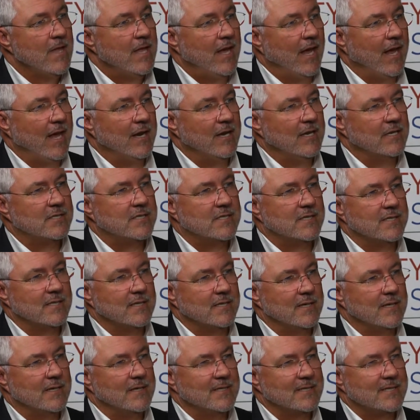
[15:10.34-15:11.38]
and it's
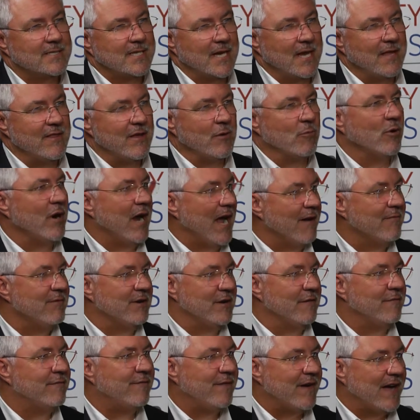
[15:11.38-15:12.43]
seeing that we're
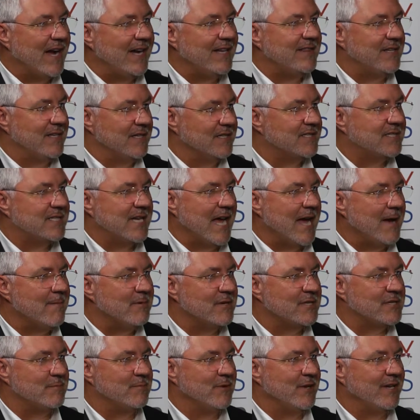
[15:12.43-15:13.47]
having to fight the
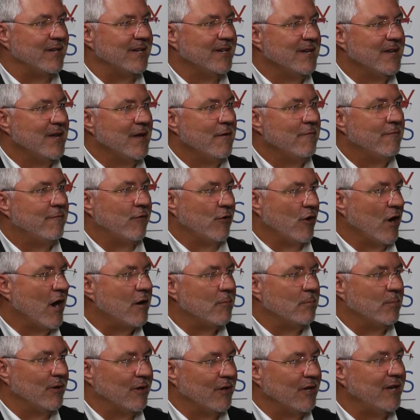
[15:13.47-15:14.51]
establishment for our
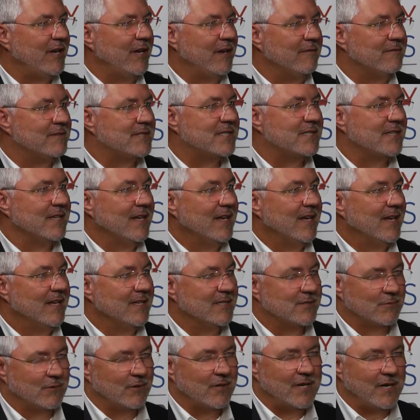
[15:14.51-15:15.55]
beliefs
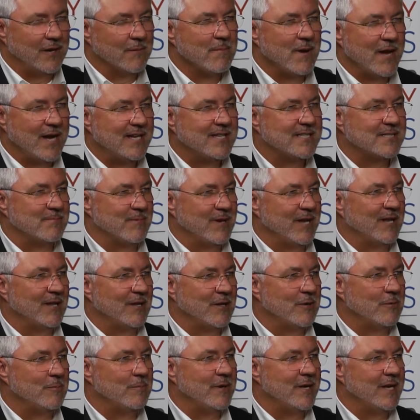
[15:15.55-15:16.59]
has really amazed me a
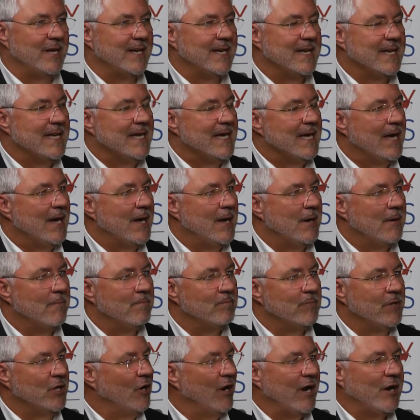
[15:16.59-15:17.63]
little bit. I
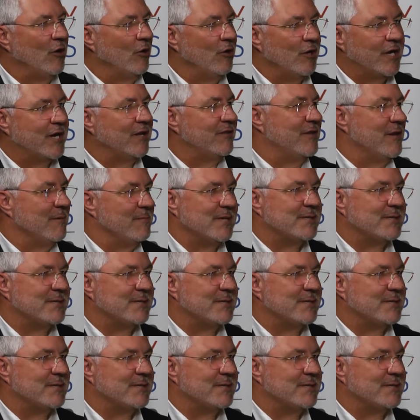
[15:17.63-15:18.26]
don't look at them